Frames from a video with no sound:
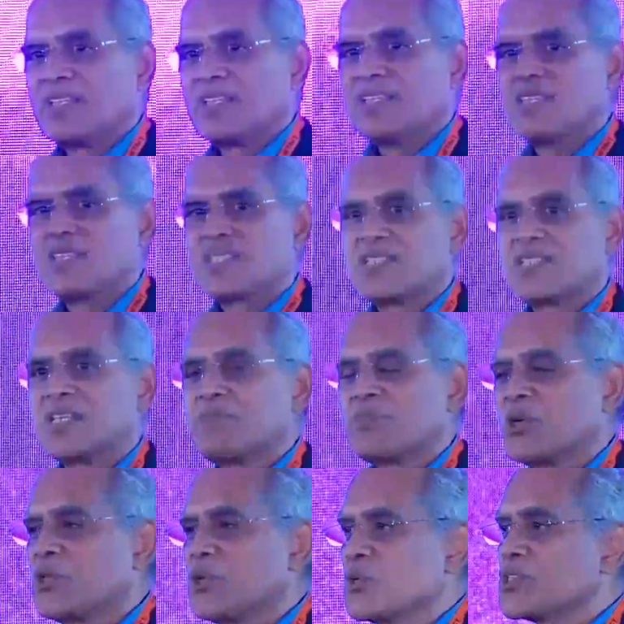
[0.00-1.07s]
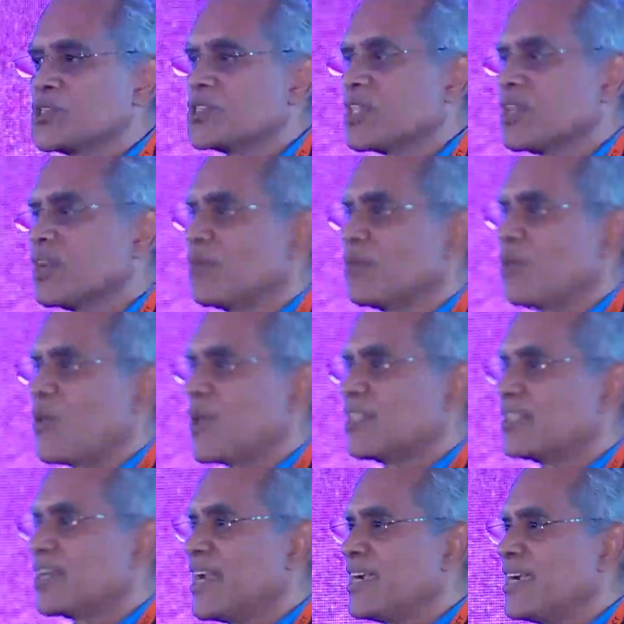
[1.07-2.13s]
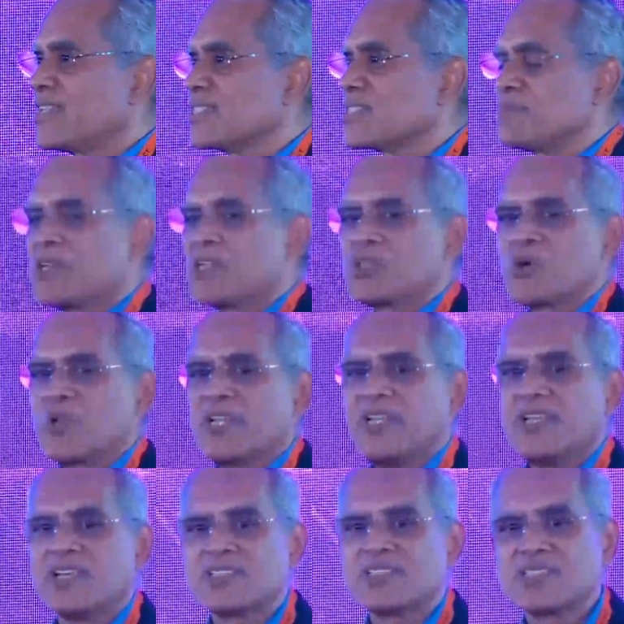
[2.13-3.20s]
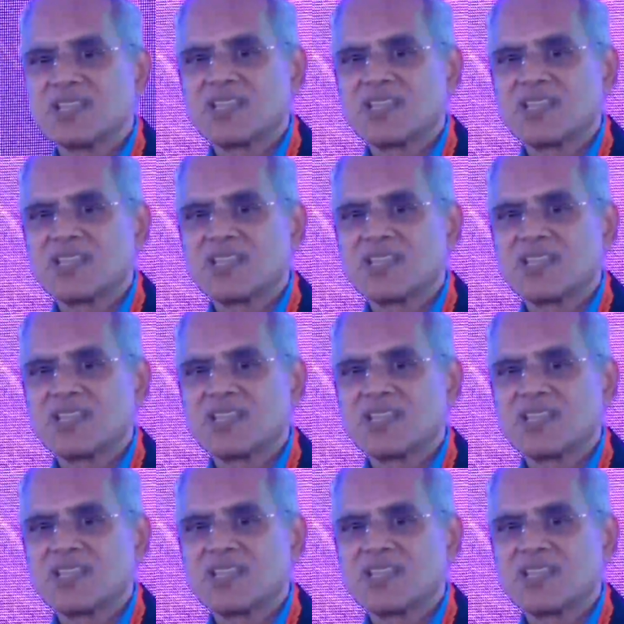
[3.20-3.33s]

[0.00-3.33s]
This city produced one of the greatest spiritual leaders,